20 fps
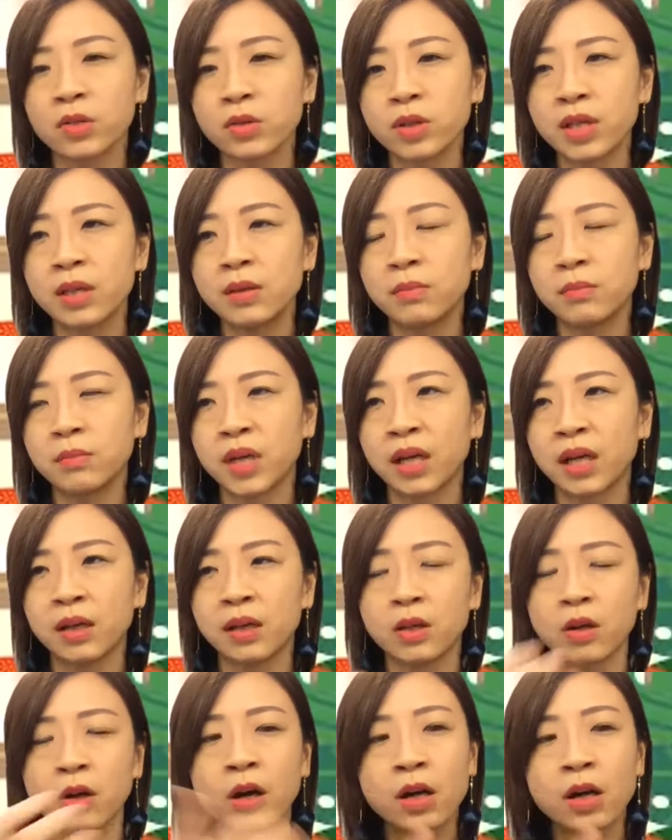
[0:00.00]
in my
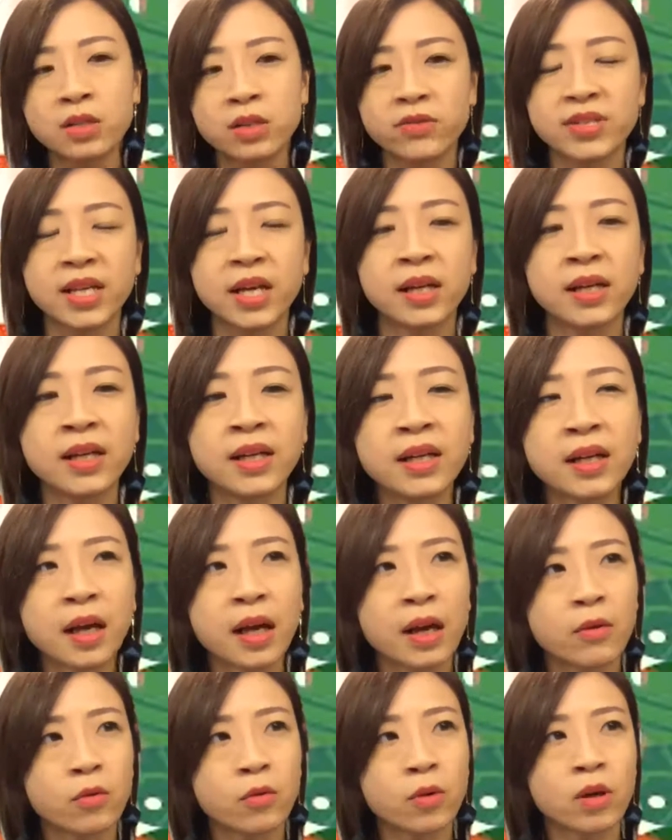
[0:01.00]
course of studying,
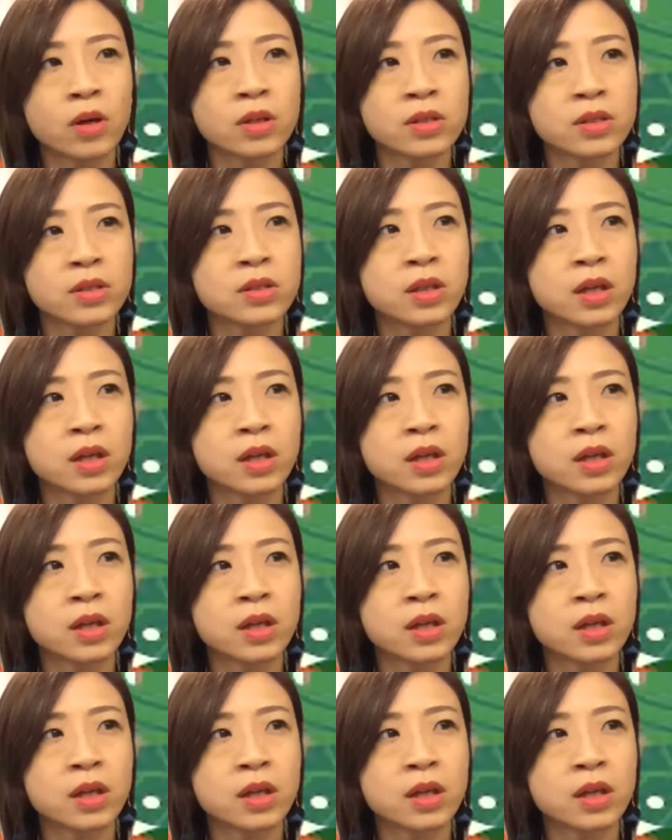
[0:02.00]
I was